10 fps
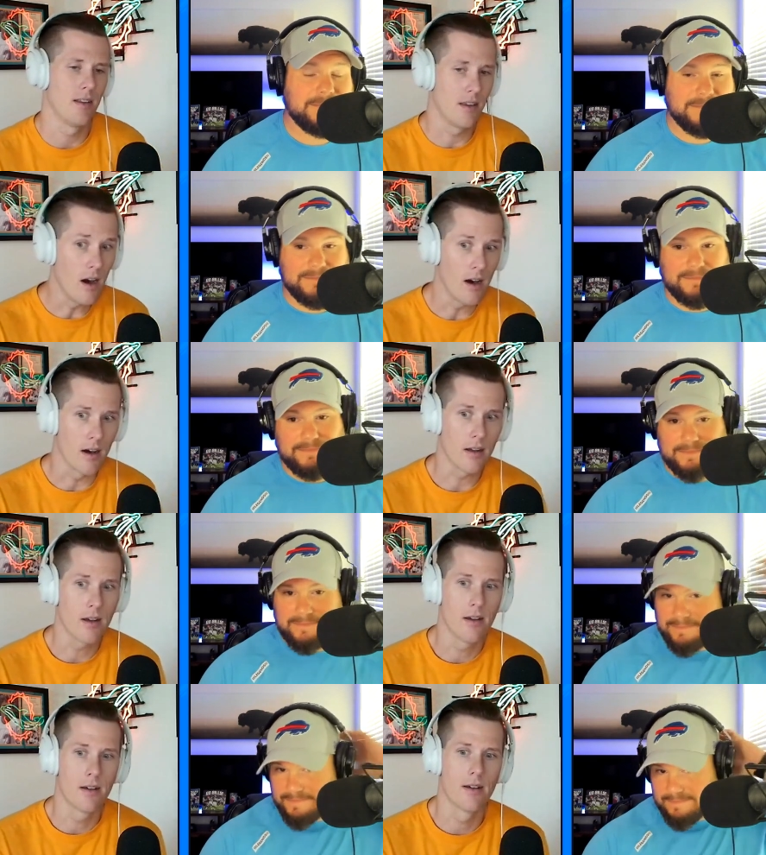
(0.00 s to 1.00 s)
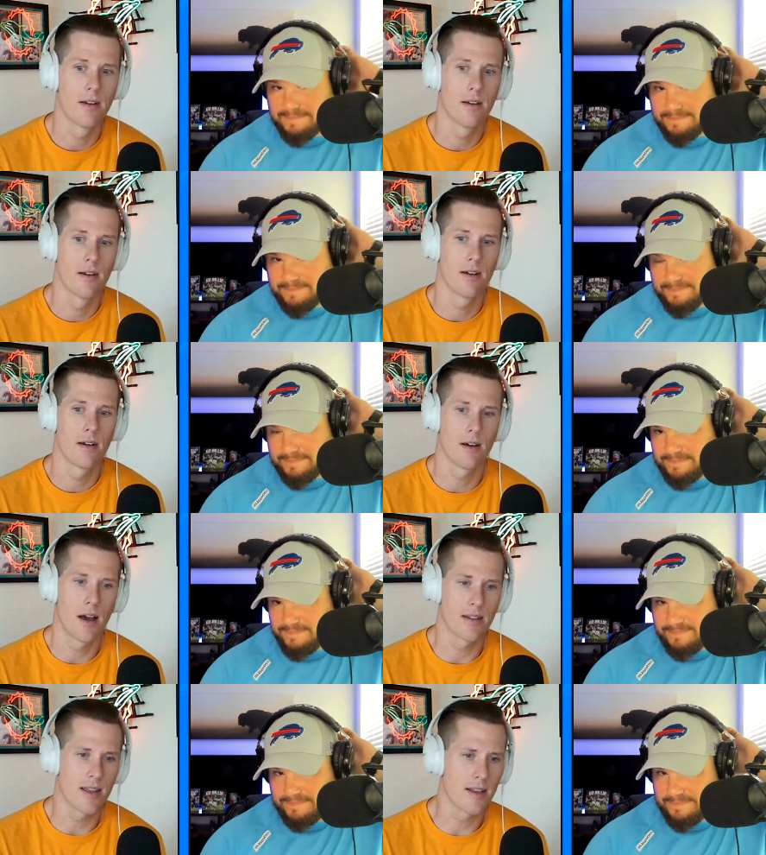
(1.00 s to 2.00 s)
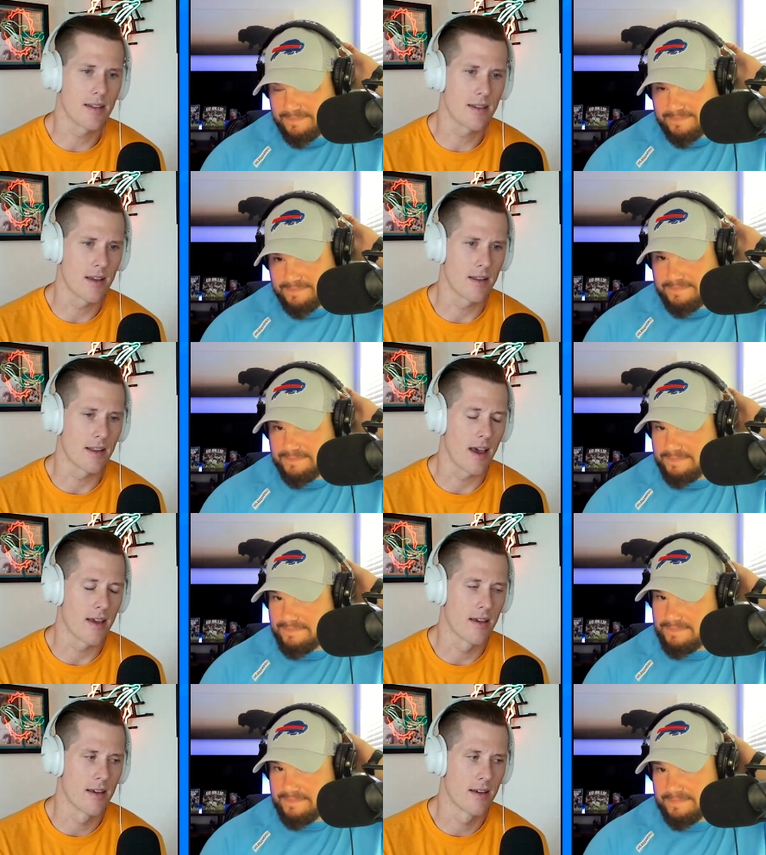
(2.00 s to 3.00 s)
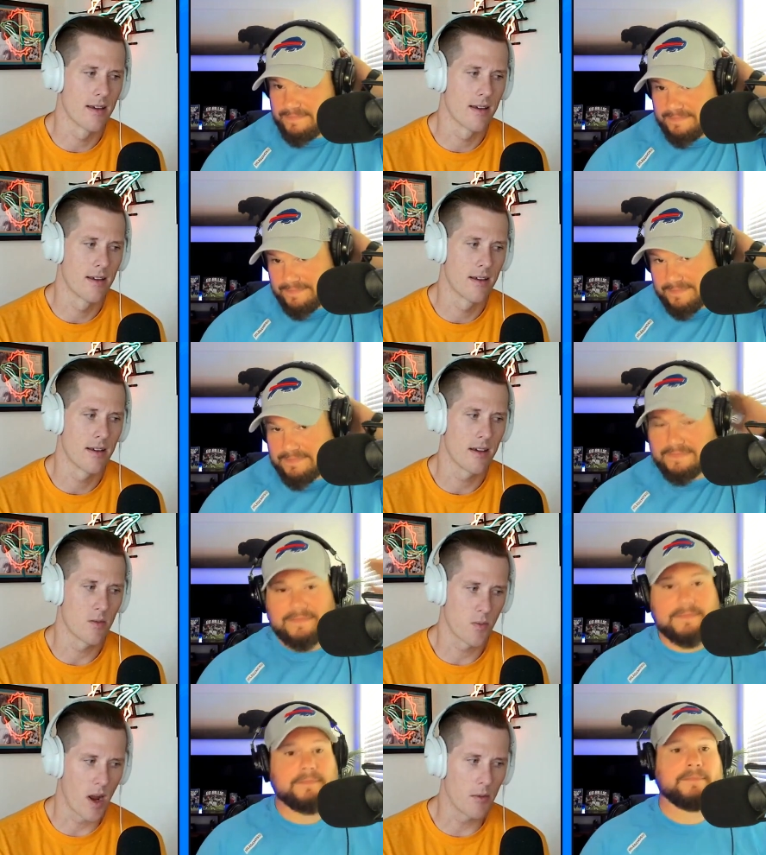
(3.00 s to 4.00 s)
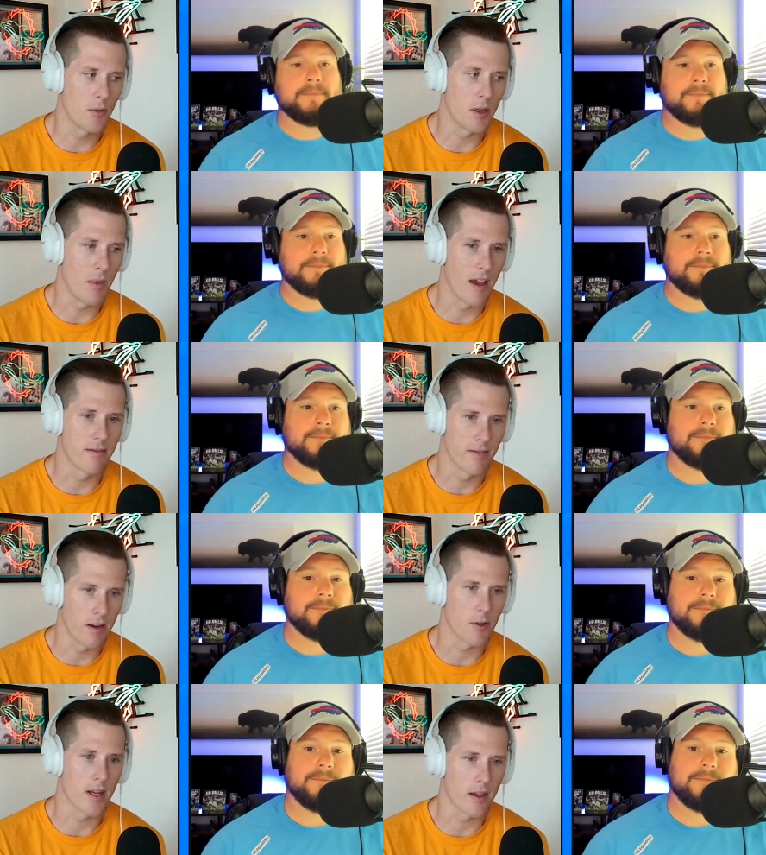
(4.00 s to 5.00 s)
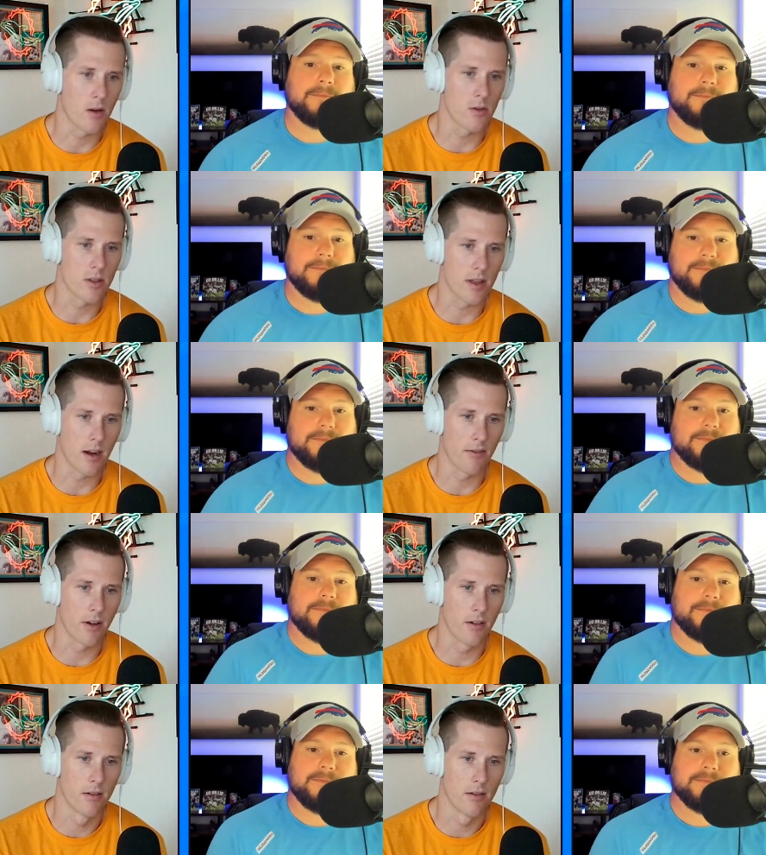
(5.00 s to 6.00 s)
Speaker 1: Doug, I said this the other day, is probably my favorite head coach in the NFL